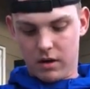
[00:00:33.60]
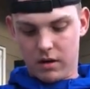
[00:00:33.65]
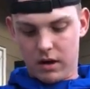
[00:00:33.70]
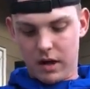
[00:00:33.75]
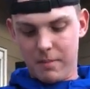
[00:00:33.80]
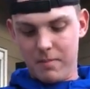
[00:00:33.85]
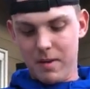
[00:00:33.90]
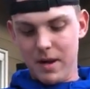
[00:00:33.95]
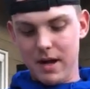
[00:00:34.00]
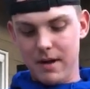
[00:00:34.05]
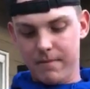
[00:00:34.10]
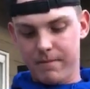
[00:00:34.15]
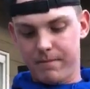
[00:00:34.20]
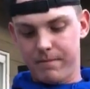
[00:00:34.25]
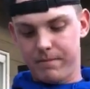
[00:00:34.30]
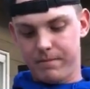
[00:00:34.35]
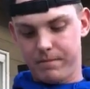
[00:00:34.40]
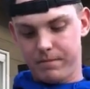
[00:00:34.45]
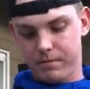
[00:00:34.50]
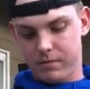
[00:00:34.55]
clip it,
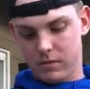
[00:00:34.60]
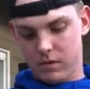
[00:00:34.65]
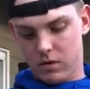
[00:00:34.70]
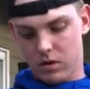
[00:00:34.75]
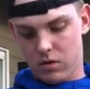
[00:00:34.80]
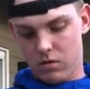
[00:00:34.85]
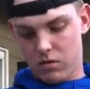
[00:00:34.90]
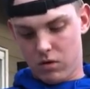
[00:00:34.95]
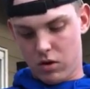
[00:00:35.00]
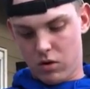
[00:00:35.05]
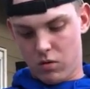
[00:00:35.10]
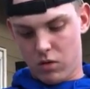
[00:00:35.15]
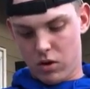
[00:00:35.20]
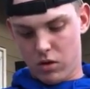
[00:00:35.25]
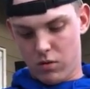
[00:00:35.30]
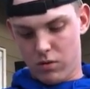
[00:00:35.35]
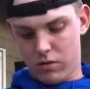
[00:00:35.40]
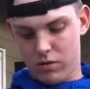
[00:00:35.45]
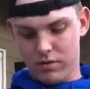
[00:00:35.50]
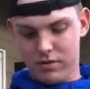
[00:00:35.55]
whoa, whoa,
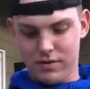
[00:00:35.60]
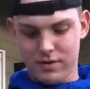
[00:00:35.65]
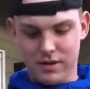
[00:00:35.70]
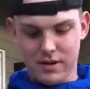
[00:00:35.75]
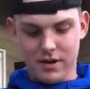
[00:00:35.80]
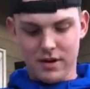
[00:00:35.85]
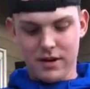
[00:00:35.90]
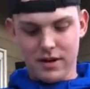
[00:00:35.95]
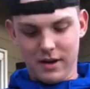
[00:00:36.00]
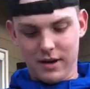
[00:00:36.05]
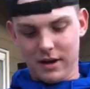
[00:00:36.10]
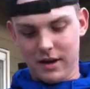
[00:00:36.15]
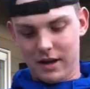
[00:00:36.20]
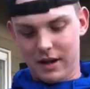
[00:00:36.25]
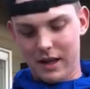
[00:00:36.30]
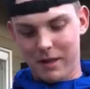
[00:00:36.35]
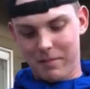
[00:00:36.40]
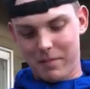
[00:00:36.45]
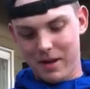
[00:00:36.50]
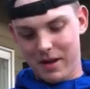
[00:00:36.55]
whoa,
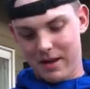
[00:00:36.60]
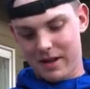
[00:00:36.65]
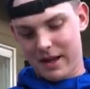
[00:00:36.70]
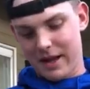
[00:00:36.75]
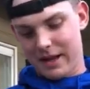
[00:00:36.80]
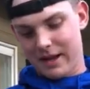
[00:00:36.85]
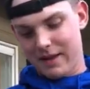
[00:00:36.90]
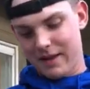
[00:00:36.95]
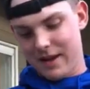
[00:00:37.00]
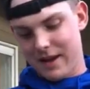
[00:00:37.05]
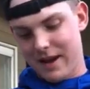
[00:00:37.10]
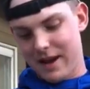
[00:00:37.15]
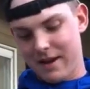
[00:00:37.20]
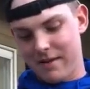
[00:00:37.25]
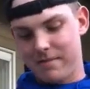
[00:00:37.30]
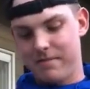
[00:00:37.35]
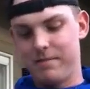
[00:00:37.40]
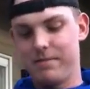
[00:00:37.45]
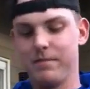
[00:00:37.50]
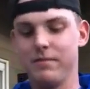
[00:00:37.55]
clip it like that,
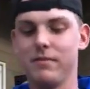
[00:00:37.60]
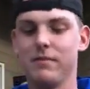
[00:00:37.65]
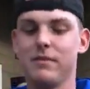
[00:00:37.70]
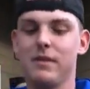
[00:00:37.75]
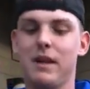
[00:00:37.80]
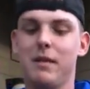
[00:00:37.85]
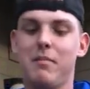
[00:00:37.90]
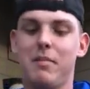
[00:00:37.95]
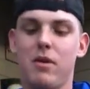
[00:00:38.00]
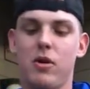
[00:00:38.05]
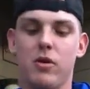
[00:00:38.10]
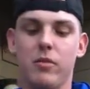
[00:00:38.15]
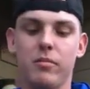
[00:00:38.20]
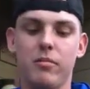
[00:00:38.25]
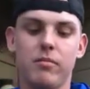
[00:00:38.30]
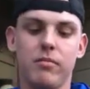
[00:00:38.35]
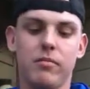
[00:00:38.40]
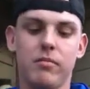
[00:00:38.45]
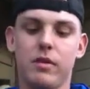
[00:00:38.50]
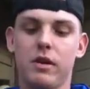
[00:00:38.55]
and boom,
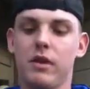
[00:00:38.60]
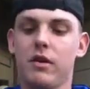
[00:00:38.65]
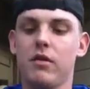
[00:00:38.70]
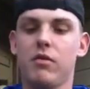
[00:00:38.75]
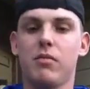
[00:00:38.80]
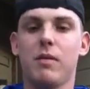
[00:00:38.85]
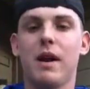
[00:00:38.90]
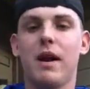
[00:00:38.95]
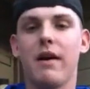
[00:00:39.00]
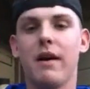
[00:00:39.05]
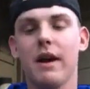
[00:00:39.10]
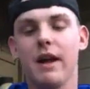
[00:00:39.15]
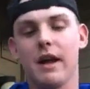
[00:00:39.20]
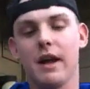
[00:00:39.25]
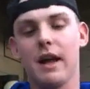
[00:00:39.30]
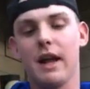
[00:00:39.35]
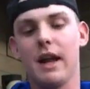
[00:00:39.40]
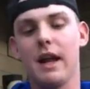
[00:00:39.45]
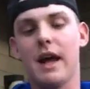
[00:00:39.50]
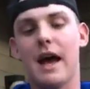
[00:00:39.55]
you're just wearing it.
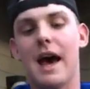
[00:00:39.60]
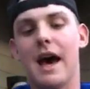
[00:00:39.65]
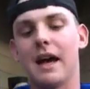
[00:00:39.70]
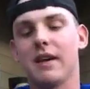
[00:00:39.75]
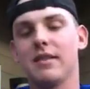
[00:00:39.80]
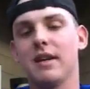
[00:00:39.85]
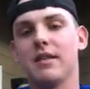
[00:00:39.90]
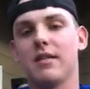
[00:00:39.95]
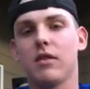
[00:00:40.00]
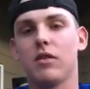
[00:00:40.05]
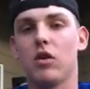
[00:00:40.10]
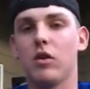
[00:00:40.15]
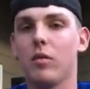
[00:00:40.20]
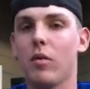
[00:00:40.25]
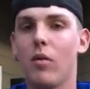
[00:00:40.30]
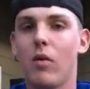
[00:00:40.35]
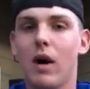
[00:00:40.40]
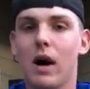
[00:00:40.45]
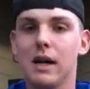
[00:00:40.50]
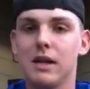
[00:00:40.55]
And it acts as a
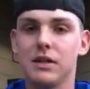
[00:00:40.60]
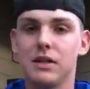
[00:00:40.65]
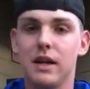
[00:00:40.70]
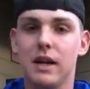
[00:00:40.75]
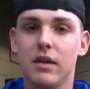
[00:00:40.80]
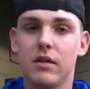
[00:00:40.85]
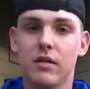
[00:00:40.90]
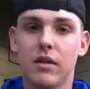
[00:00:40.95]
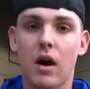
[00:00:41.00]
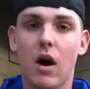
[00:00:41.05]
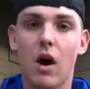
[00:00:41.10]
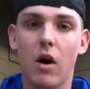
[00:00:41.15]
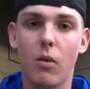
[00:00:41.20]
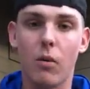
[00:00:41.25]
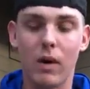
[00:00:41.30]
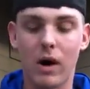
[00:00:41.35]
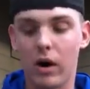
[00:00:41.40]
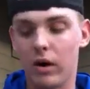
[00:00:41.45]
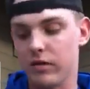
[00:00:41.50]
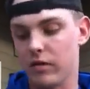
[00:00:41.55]
normal watch as
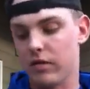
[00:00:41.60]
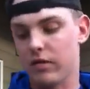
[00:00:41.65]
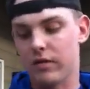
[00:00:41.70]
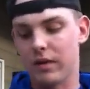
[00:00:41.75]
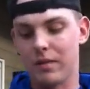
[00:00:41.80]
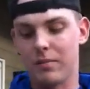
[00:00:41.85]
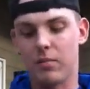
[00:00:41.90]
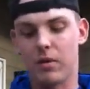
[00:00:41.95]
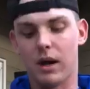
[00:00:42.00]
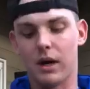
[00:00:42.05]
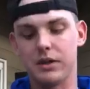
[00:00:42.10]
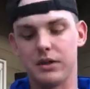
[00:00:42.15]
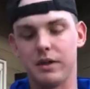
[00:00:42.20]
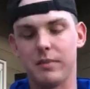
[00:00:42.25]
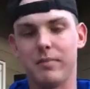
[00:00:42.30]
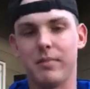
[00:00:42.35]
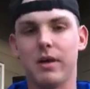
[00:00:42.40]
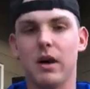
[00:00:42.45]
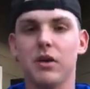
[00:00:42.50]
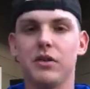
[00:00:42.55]
well as a sleep watch. It
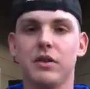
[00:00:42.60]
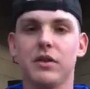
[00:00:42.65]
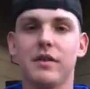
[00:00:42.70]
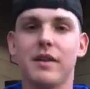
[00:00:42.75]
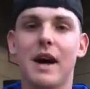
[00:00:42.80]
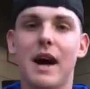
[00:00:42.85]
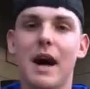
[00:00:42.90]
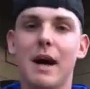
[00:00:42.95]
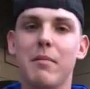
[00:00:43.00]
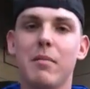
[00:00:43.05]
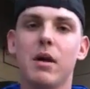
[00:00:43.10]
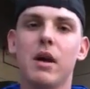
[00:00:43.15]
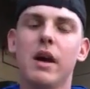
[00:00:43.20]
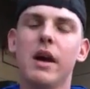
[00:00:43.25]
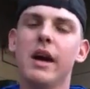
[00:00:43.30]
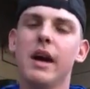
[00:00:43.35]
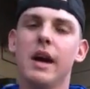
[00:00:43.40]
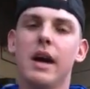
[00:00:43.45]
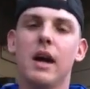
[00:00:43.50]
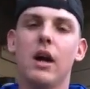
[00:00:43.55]
tells your time.
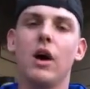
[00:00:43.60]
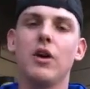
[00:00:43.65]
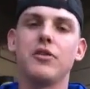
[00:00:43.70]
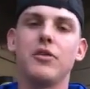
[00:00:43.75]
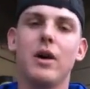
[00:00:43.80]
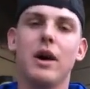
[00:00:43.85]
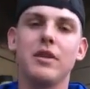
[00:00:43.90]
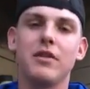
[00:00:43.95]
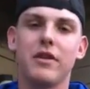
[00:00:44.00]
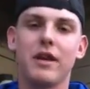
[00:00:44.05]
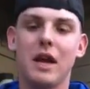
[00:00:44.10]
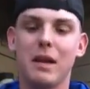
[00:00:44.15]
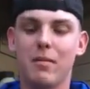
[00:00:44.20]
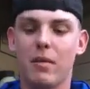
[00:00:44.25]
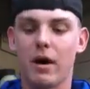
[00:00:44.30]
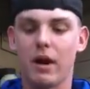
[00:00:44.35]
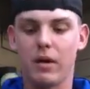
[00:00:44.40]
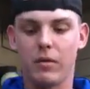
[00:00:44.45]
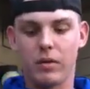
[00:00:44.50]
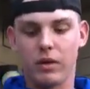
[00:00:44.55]
It also has your name
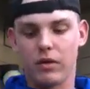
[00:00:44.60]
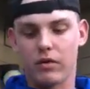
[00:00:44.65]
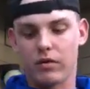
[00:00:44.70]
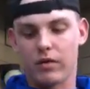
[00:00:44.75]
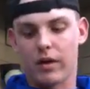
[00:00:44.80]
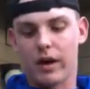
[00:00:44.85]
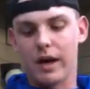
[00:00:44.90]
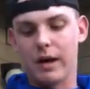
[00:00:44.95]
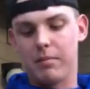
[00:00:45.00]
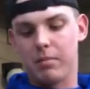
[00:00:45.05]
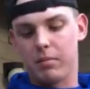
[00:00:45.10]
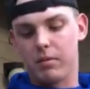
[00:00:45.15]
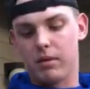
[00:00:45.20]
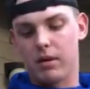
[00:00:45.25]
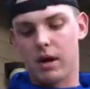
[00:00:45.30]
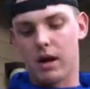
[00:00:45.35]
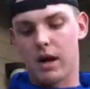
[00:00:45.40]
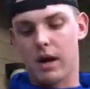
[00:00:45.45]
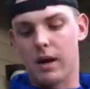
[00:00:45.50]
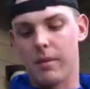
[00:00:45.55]
on it when you swipe.
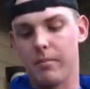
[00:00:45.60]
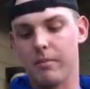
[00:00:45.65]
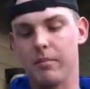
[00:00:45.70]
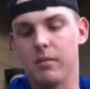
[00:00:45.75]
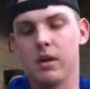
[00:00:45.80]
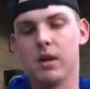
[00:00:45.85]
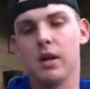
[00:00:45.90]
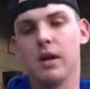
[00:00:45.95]
Um,